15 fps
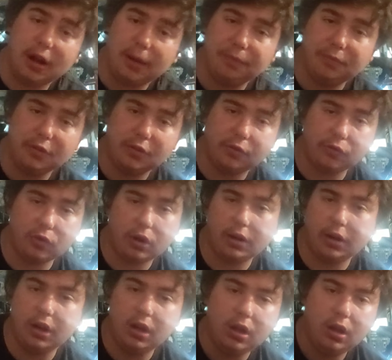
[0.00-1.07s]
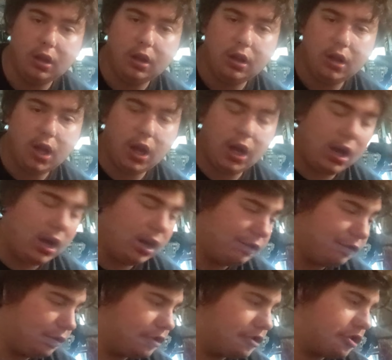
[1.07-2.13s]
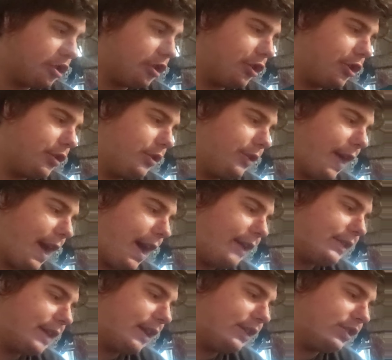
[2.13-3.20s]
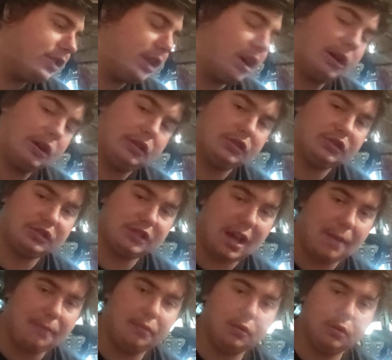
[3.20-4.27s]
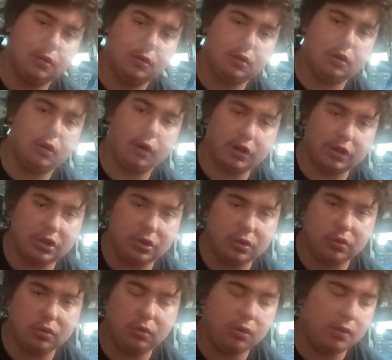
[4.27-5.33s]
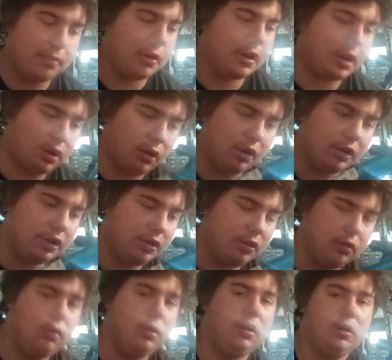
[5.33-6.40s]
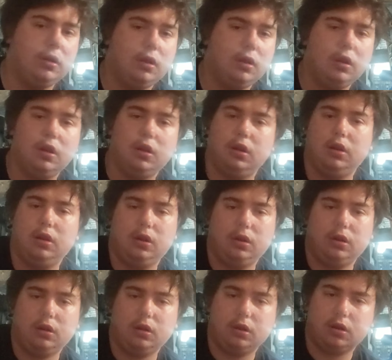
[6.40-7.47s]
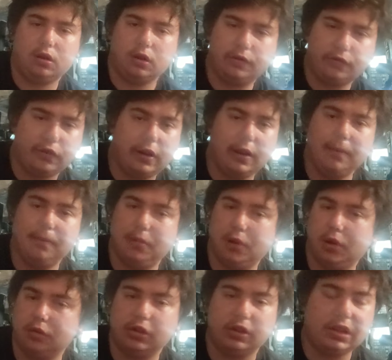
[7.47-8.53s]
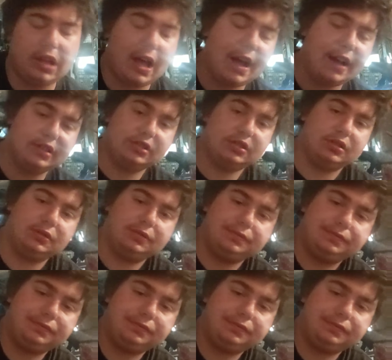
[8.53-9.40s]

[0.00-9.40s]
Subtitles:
up the front, to ensure you that is not going to snap on you or break on you. Good frame, built to last.